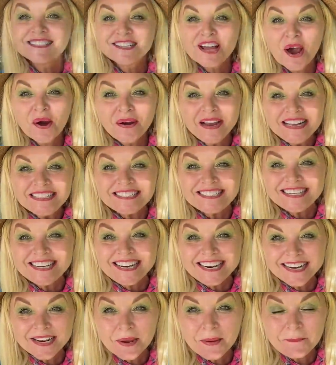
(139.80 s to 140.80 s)
so it
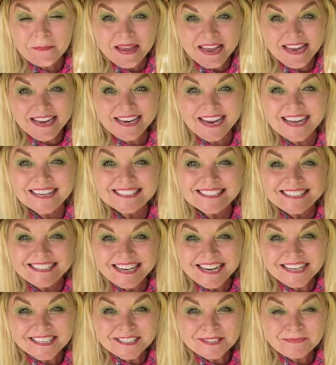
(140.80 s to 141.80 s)
took me
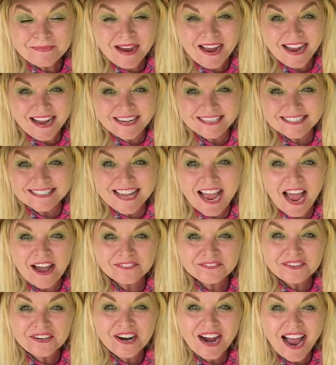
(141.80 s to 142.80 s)
six months
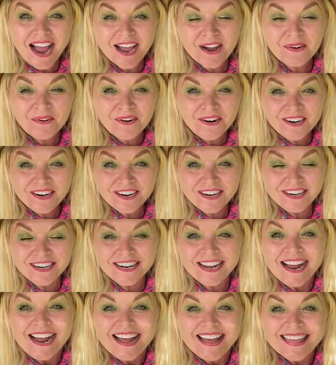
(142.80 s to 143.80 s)
after I ordered
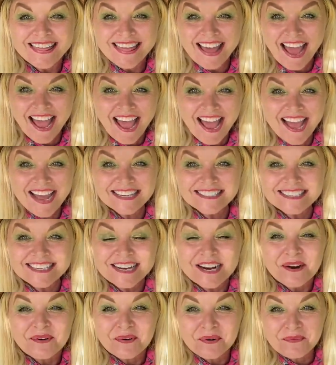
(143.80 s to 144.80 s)
that
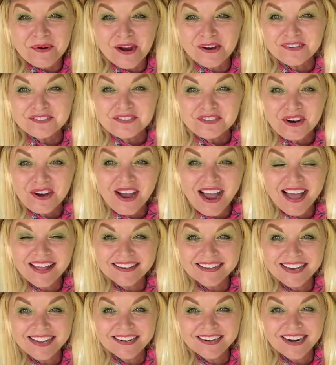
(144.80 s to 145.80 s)
remote control
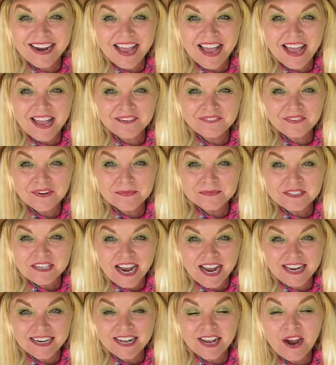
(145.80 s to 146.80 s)
alligator head from
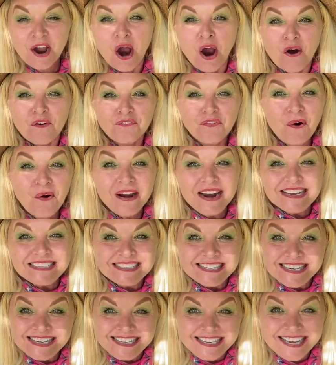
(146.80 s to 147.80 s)
China for it
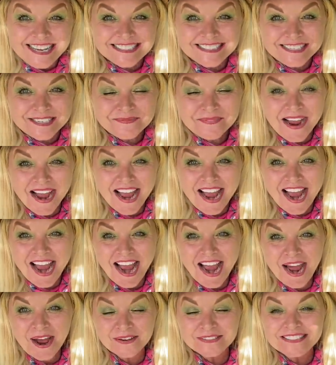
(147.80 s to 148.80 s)
to get to my
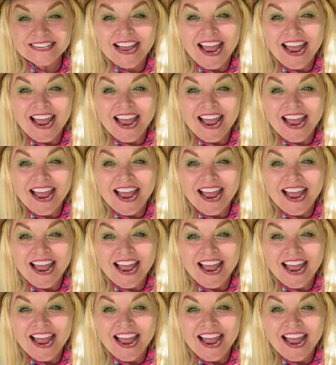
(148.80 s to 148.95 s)
house,